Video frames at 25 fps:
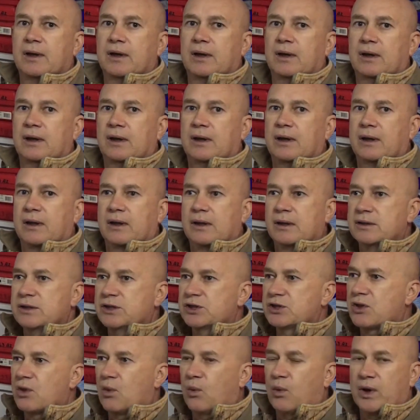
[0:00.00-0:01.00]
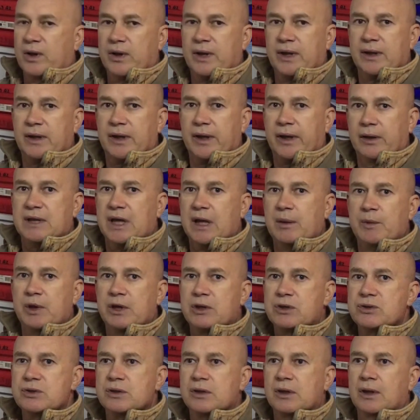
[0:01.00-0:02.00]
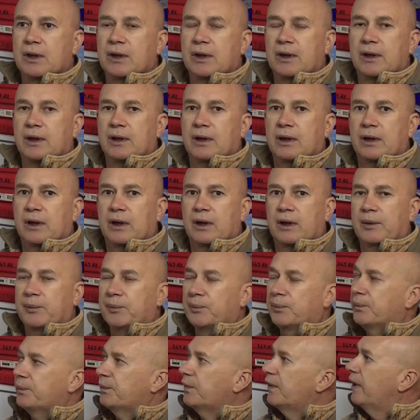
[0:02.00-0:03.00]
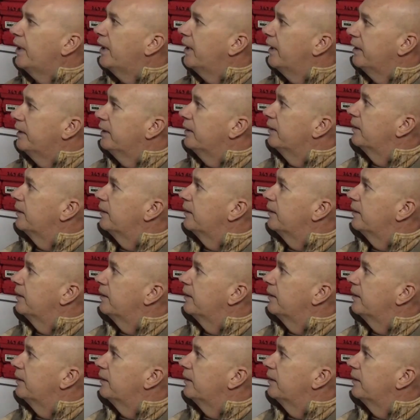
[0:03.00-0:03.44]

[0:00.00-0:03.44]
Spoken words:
This is the one that can cause serious damage, and